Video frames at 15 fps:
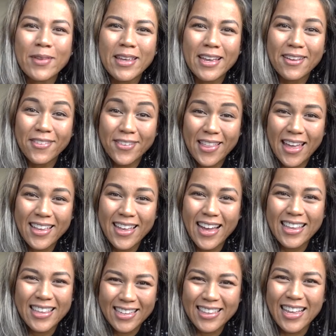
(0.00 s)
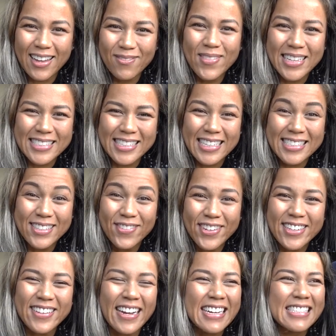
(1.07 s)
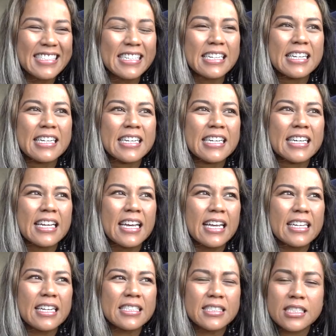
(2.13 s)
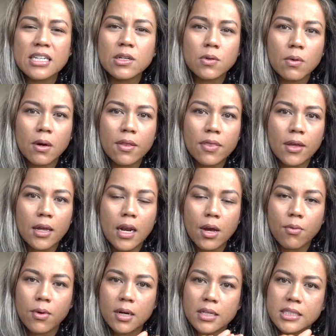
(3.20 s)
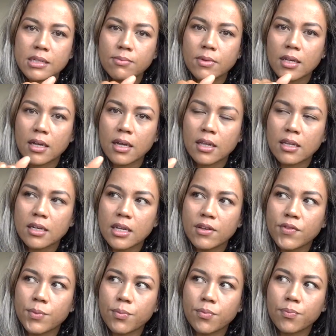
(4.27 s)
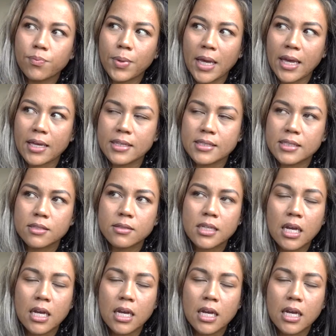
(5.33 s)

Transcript: If it, I think that makes sense for you guys. And I didn't want that. I wanted something an even pace.